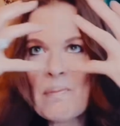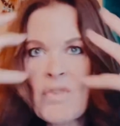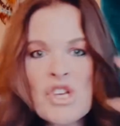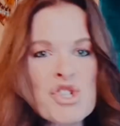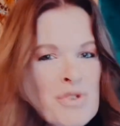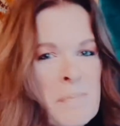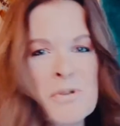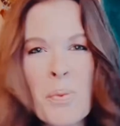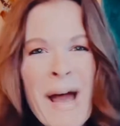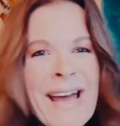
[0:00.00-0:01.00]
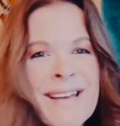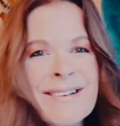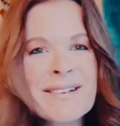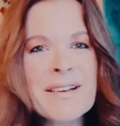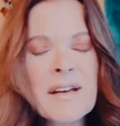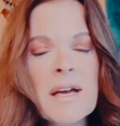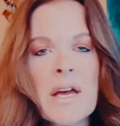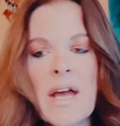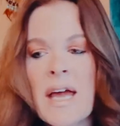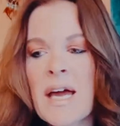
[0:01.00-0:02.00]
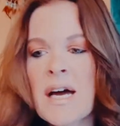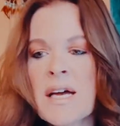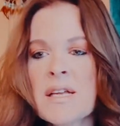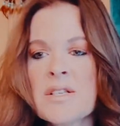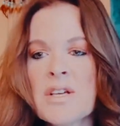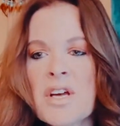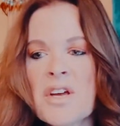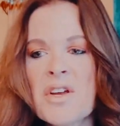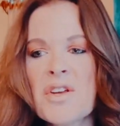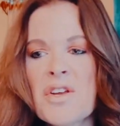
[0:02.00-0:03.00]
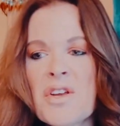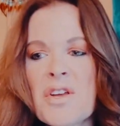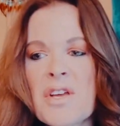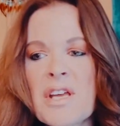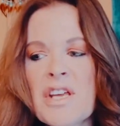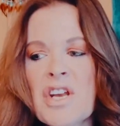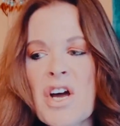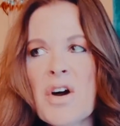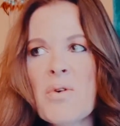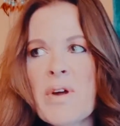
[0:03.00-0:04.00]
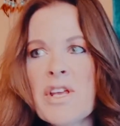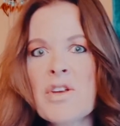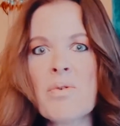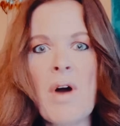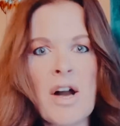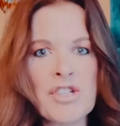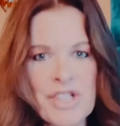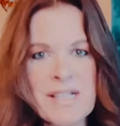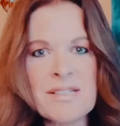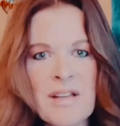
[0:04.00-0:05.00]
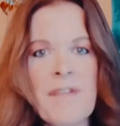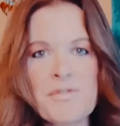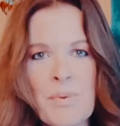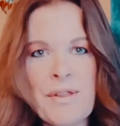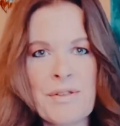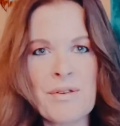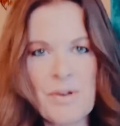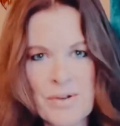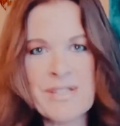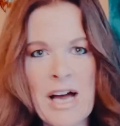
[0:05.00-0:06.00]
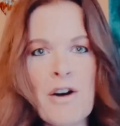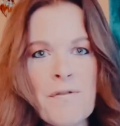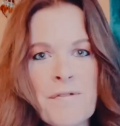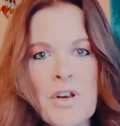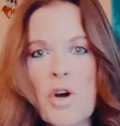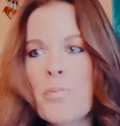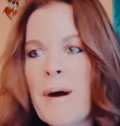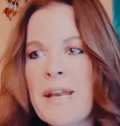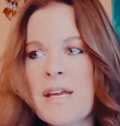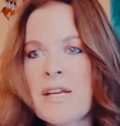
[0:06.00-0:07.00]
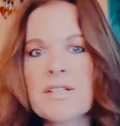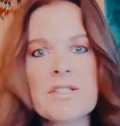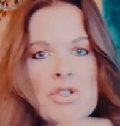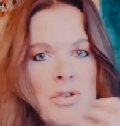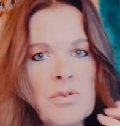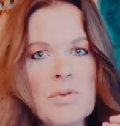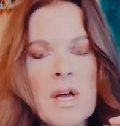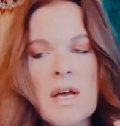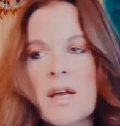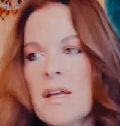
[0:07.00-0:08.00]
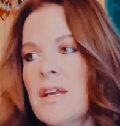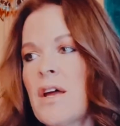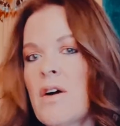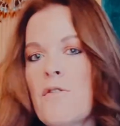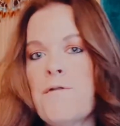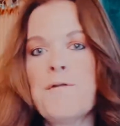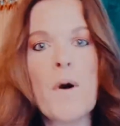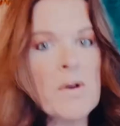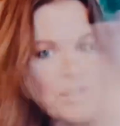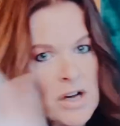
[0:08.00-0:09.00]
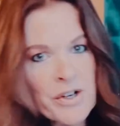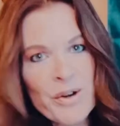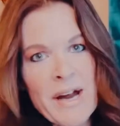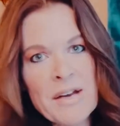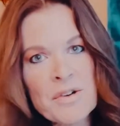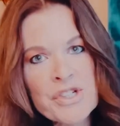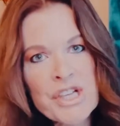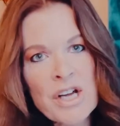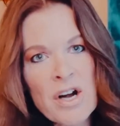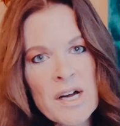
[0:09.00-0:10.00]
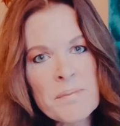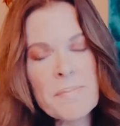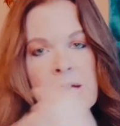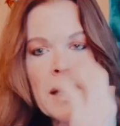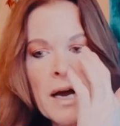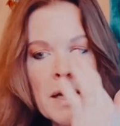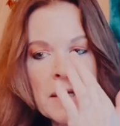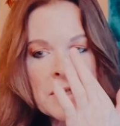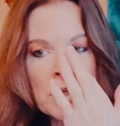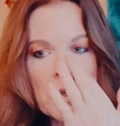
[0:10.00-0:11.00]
stripped away, and you are just left with yourself, nobody to focus all your energy on, because